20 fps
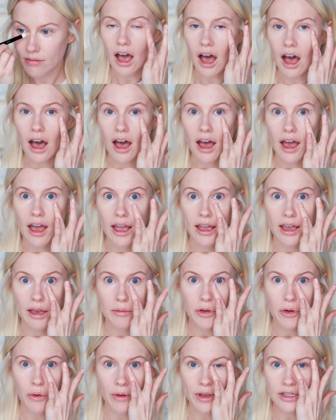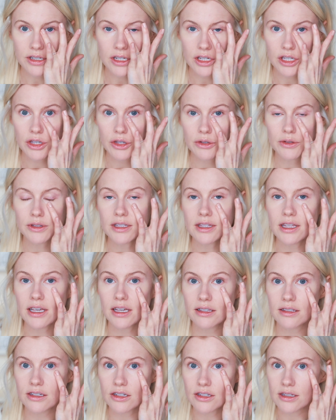I am going to use
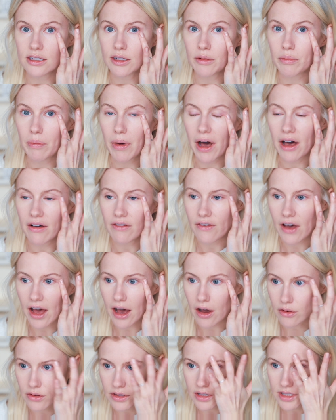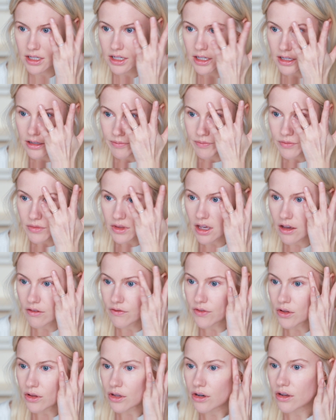this just to buff out a
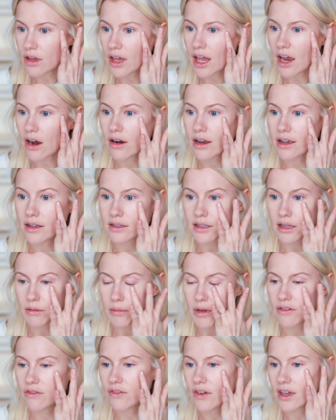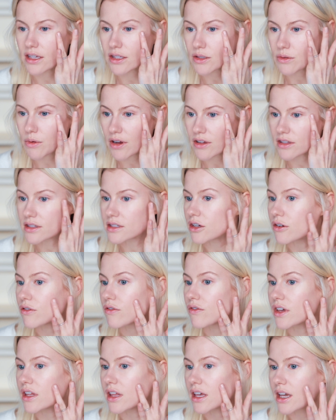few little areas on my face where I still
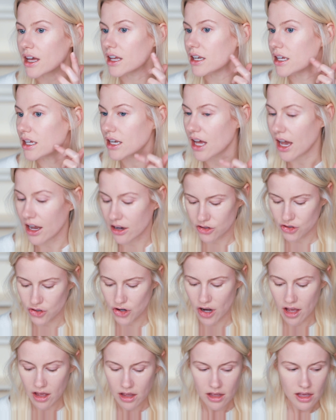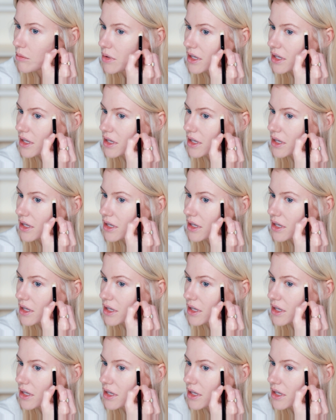feel like I need extra.